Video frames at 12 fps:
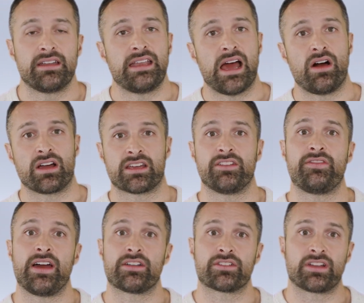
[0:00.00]
Now, a
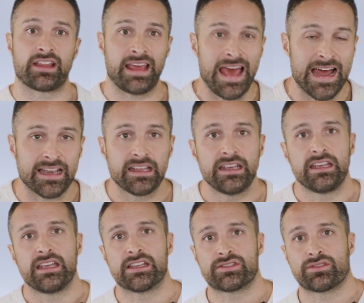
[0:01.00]
confounder to that
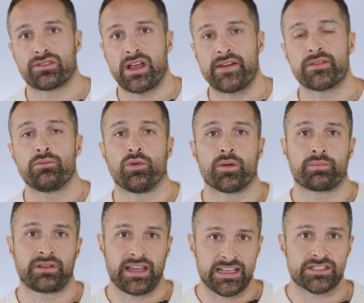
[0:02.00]
is that they're having more
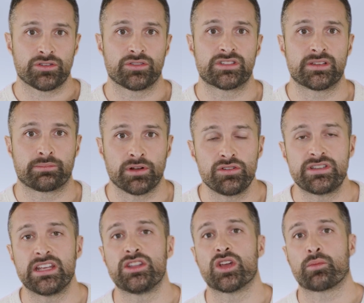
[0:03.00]
plant sources of
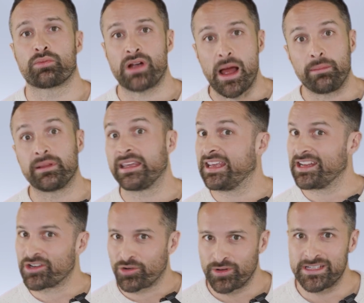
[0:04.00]
protein, they're probably
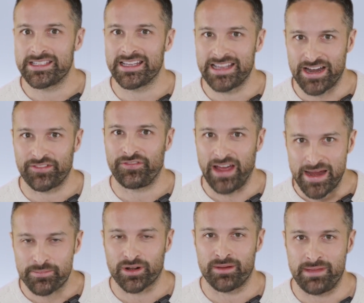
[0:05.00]
increasing that
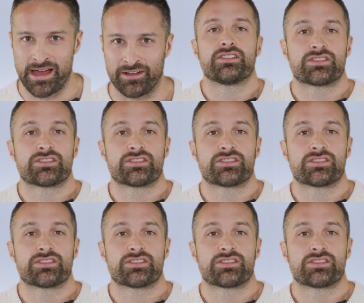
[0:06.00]
fiber amount.